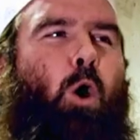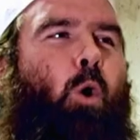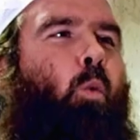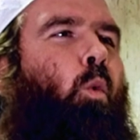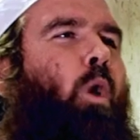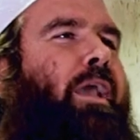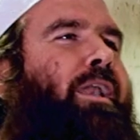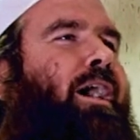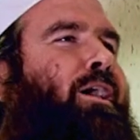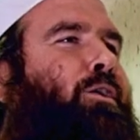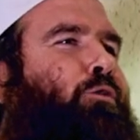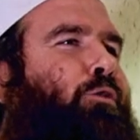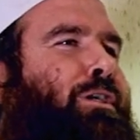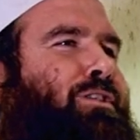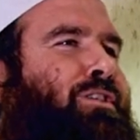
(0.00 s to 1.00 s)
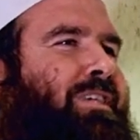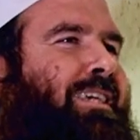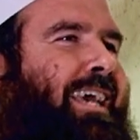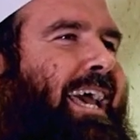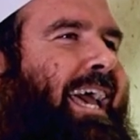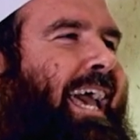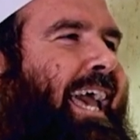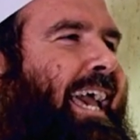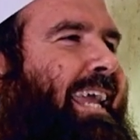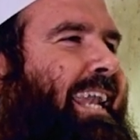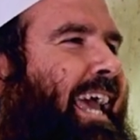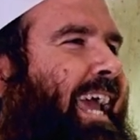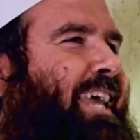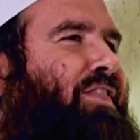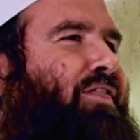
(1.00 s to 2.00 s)

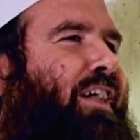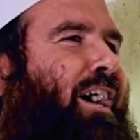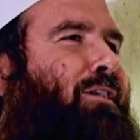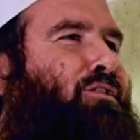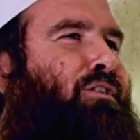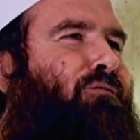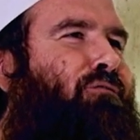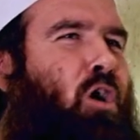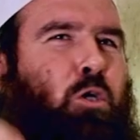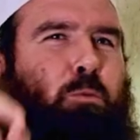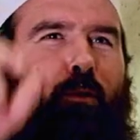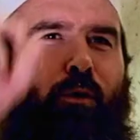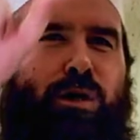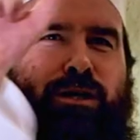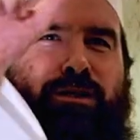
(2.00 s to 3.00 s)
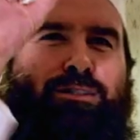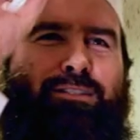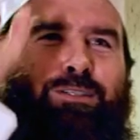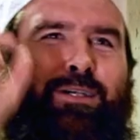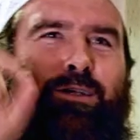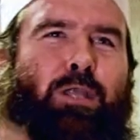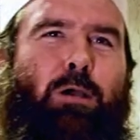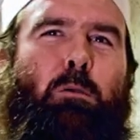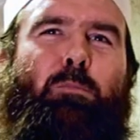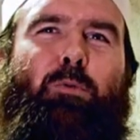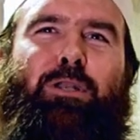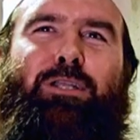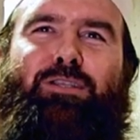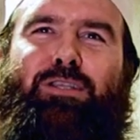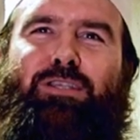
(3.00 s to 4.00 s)
108,000 fard prayers that we
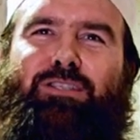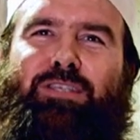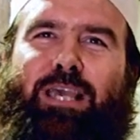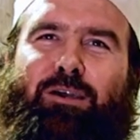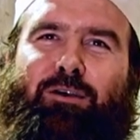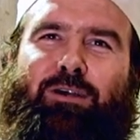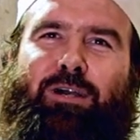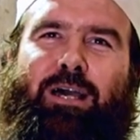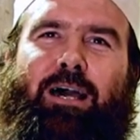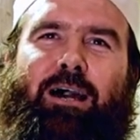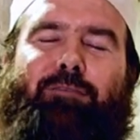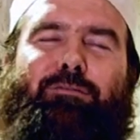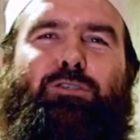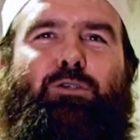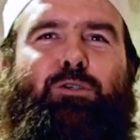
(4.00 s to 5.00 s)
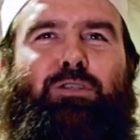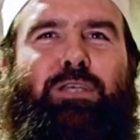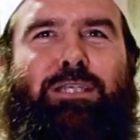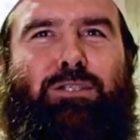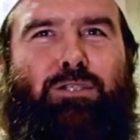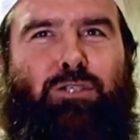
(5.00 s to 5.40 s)
put into the scale of his good deeds,